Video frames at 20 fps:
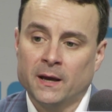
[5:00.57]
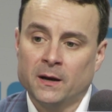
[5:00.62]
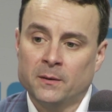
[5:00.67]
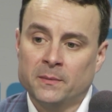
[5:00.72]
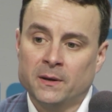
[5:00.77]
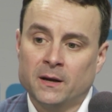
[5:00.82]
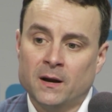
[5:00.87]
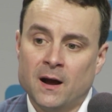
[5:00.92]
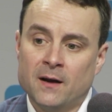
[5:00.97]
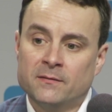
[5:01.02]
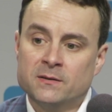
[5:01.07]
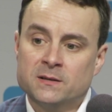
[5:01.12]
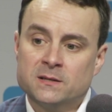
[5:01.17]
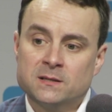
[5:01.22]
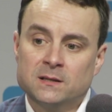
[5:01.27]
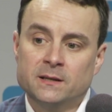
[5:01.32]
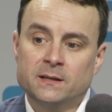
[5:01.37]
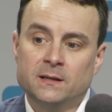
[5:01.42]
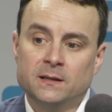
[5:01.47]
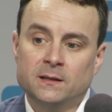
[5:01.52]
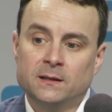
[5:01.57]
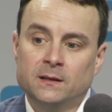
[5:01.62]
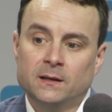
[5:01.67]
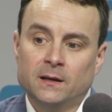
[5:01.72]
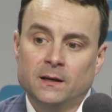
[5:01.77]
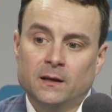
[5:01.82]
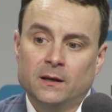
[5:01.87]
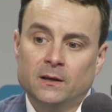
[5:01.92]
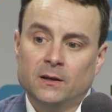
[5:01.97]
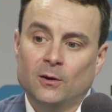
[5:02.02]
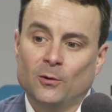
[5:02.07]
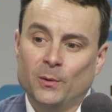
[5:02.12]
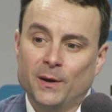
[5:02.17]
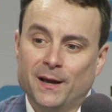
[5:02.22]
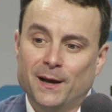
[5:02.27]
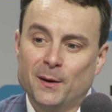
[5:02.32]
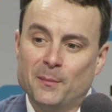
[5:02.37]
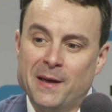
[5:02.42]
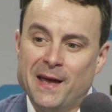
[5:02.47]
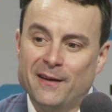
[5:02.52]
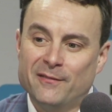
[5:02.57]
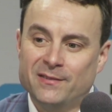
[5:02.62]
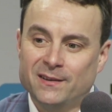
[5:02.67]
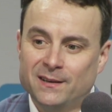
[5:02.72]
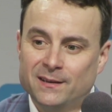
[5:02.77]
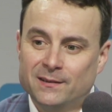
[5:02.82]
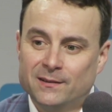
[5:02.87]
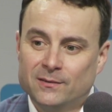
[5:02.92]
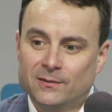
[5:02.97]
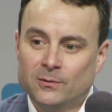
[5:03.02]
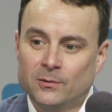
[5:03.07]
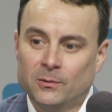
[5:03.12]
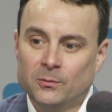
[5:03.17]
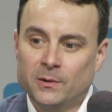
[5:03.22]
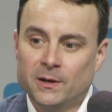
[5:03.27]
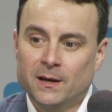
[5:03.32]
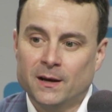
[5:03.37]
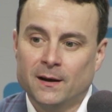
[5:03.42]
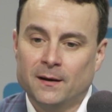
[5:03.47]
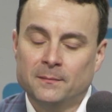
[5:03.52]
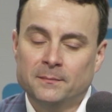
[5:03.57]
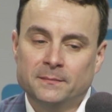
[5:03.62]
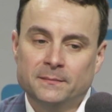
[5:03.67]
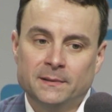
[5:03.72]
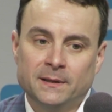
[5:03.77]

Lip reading: I mean, obviously, you know, we come heavy when we come.